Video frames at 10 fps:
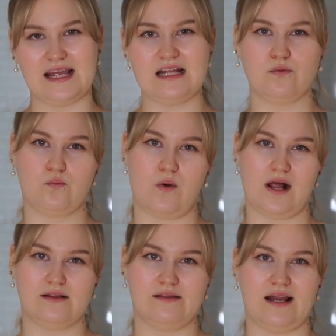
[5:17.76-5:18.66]
get
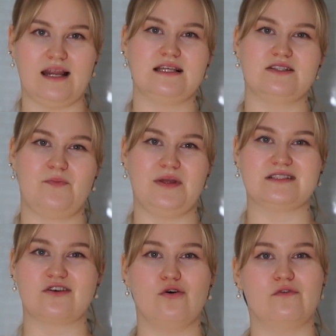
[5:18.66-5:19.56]
one that is a
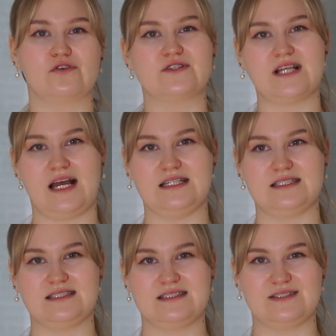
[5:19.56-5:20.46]
bit
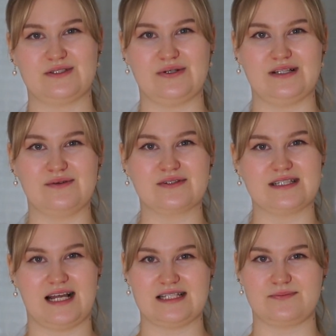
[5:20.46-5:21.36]
oversized so it looks
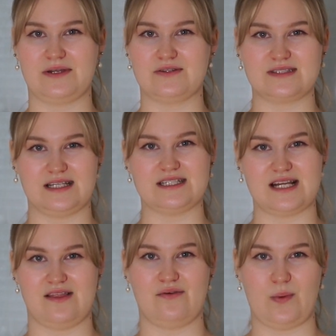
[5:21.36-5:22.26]
nice when you cinch
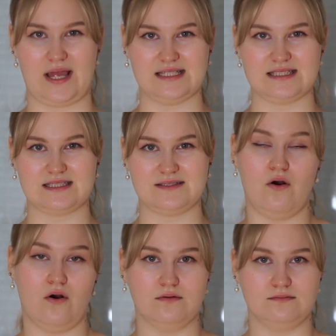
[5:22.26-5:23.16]
in the waist.
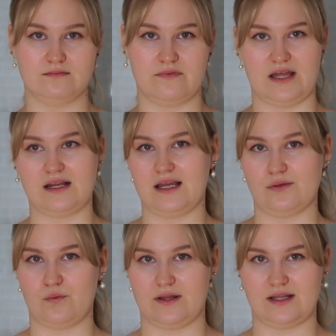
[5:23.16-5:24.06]
Or then
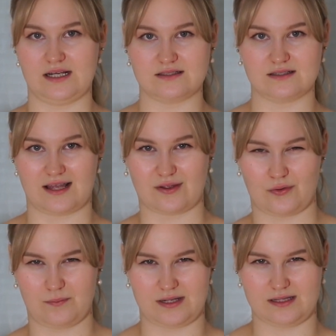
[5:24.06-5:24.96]
get one that is like
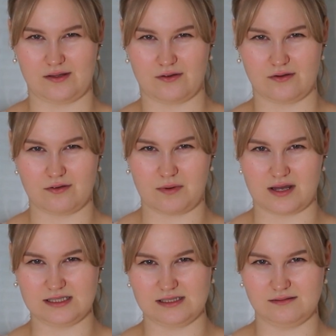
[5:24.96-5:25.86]
completely on your
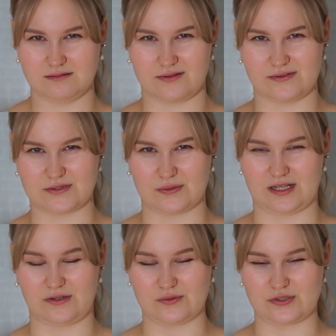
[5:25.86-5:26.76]
body so
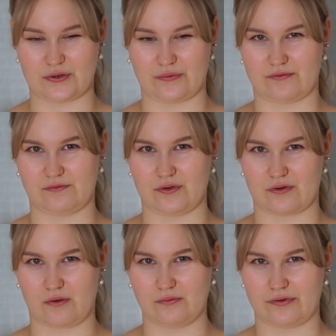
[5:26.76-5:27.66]
that you show off
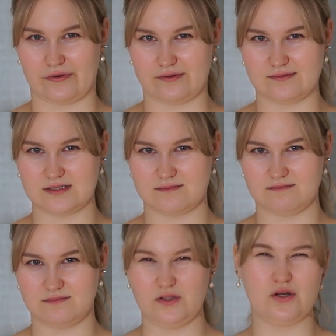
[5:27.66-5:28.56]
your own curves.
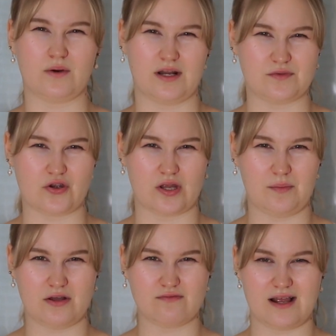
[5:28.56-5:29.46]
You know what I'm talking
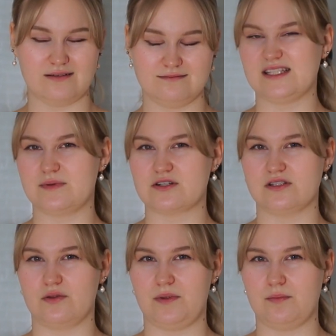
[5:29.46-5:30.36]
about, man. Especially
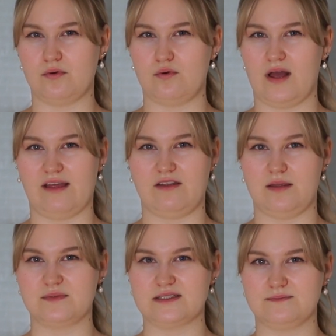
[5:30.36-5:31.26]
the people who have
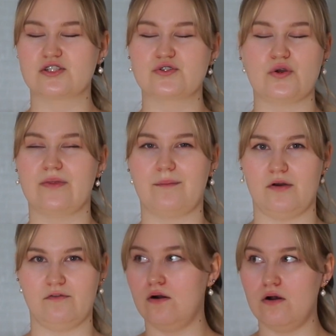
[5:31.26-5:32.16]
hips. Show them
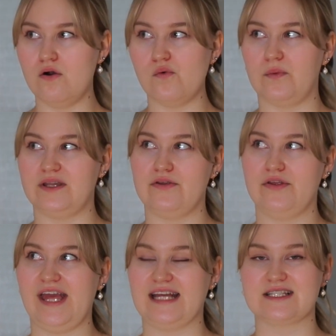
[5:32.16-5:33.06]
off. Or when you
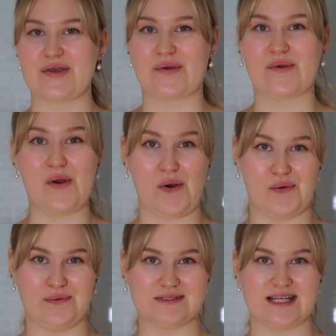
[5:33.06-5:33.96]
get a
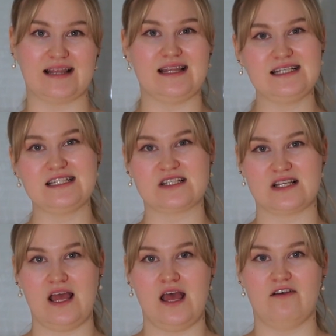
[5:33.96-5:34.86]
coat. And this is
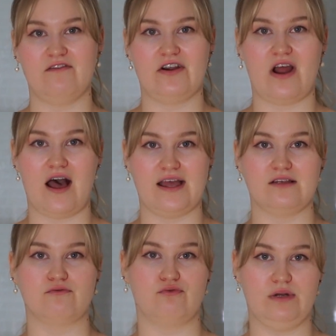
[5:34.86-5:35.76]
where
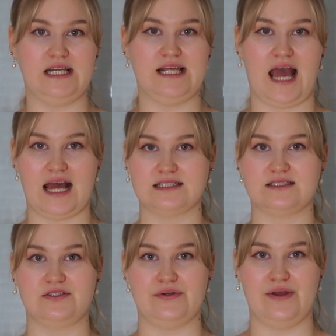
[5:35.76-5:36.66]
I really had
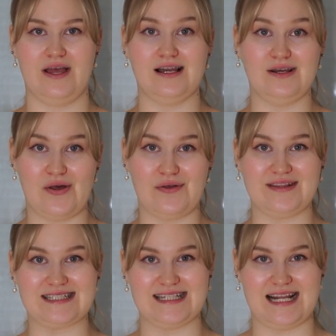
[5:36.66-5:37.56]
to learn
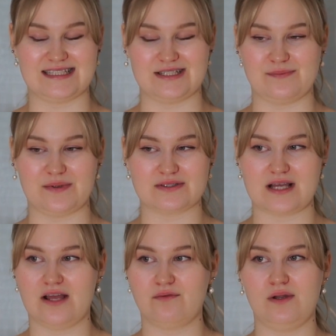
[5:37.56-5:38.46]
this lesson, because
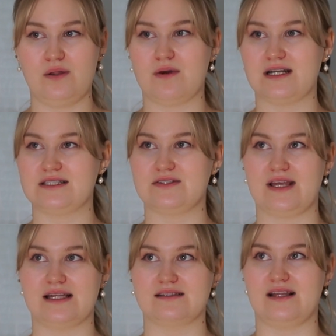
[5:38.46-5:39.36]
I really wanted to
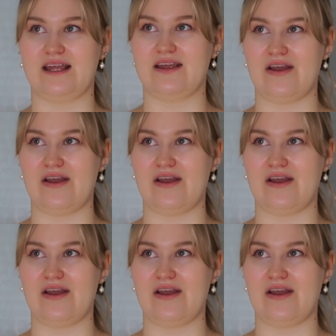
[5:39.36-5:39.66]
get like